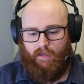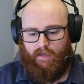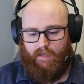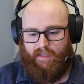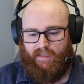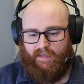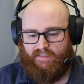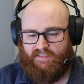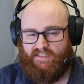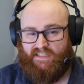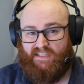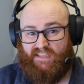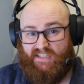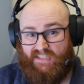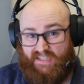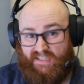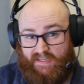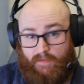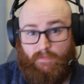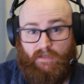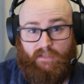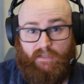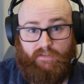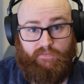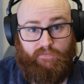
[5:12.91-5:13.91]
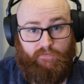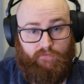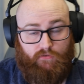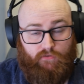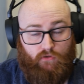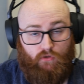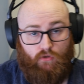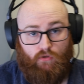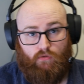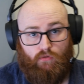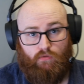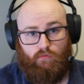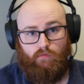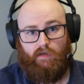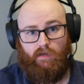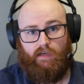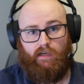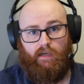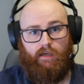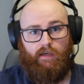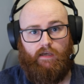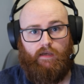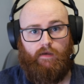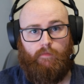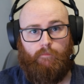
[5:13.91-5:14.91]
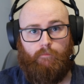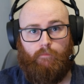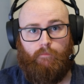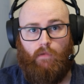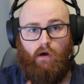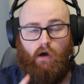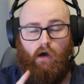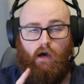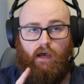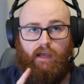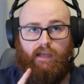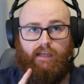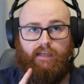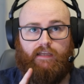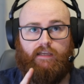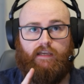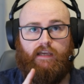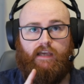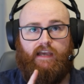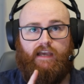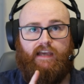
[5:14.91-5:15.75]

It's similar to my